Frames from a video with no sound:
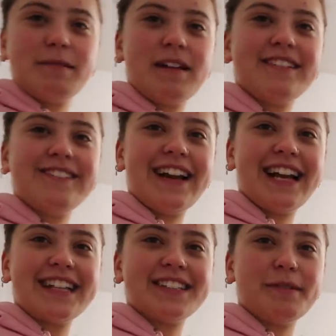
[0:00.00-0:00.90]
been a
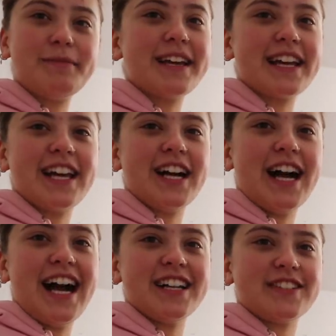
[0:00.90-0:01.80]
running topic in
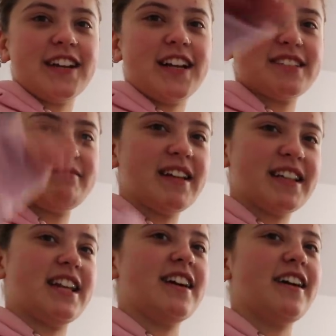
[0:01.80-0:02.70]
our house for the last
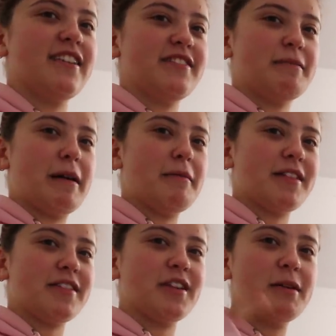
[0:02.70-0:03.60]
month and a half about
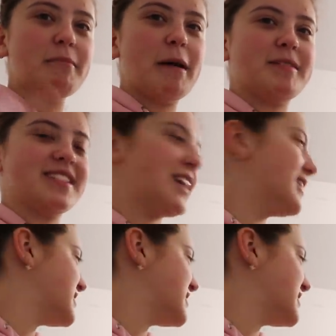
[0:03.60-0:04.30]
whether or not Mum is going